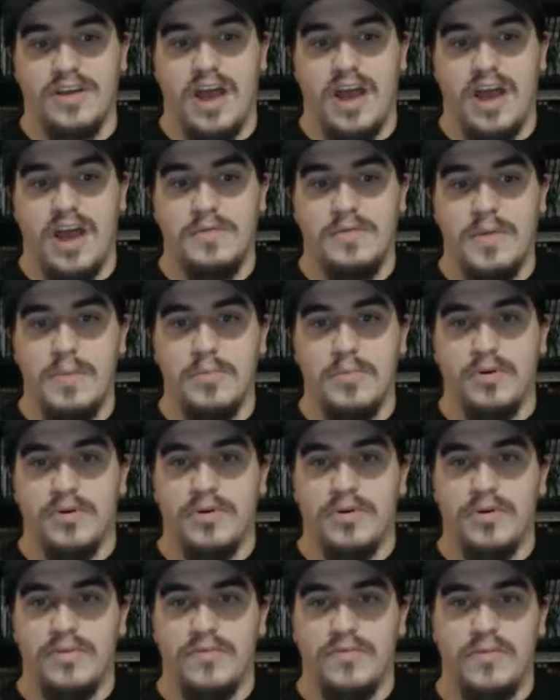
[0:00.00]
I remember
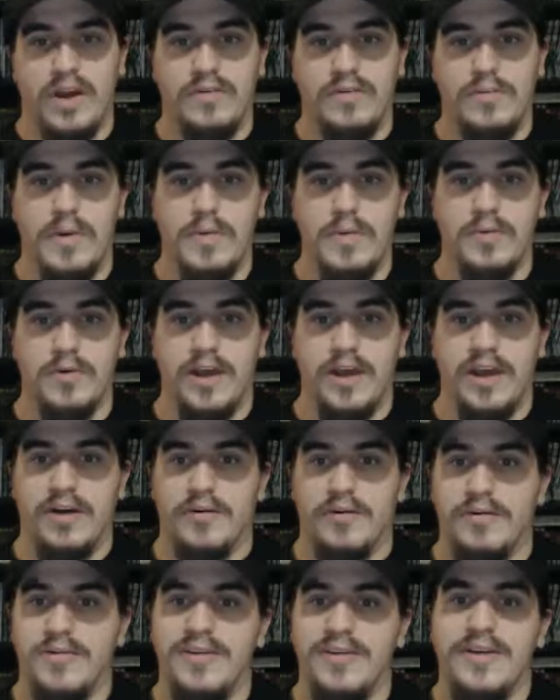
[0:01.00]
now,